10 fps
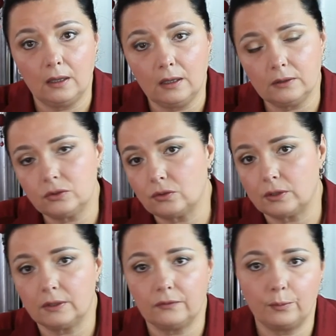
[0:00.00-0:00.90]
and
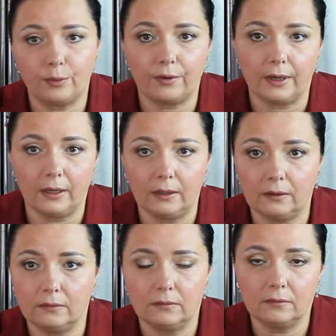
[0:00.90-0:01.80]
sort of
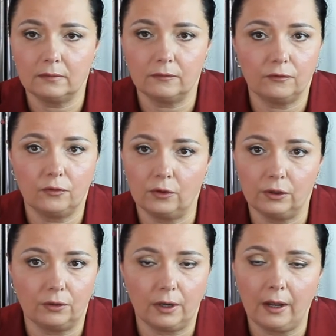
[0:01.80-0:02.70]
praying for
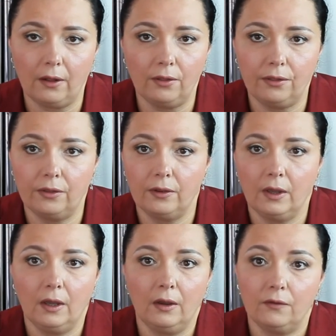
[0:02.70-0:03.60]
your health,
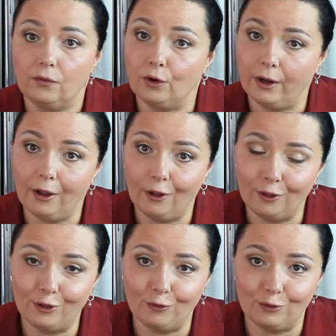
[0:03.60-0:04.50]
for
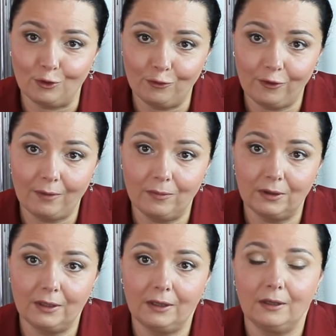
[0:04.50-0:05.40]
health of your
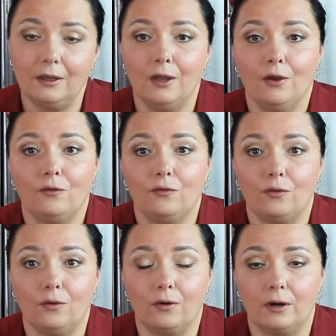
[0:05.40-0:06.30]
family,
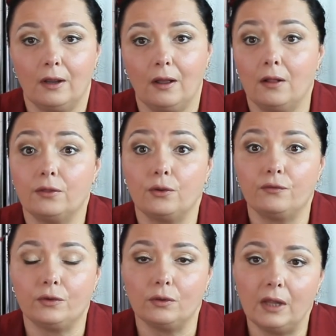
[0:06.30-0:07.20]
for health of
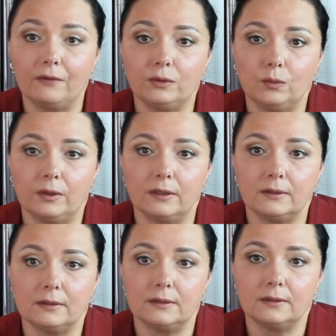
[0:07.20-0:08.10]
your loved
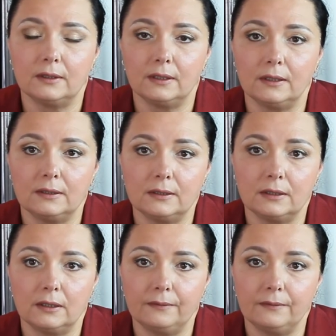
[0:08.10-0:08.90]
ones, and